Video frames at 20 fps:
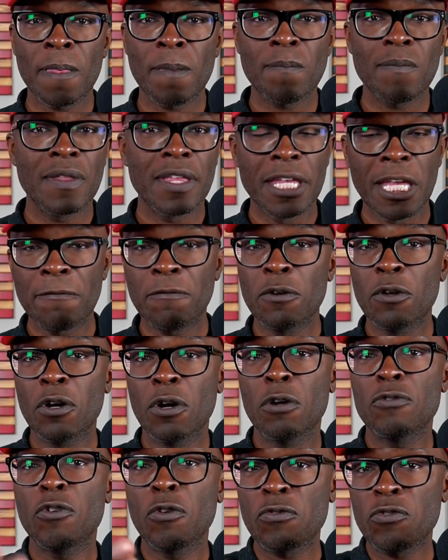If you're going
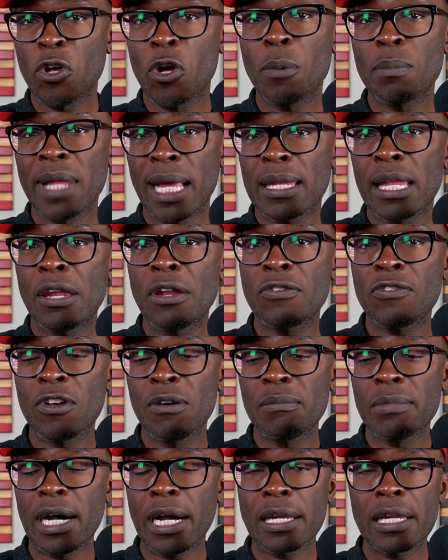to do something like that to
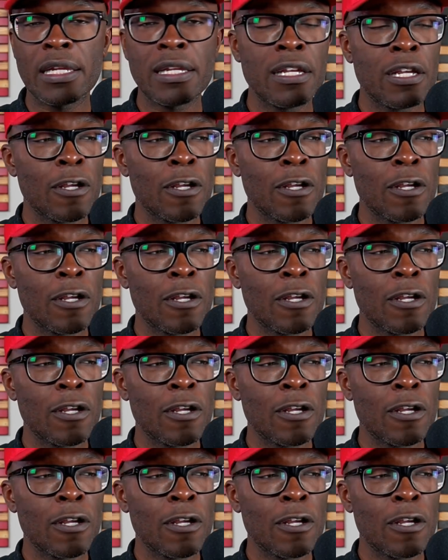somebody,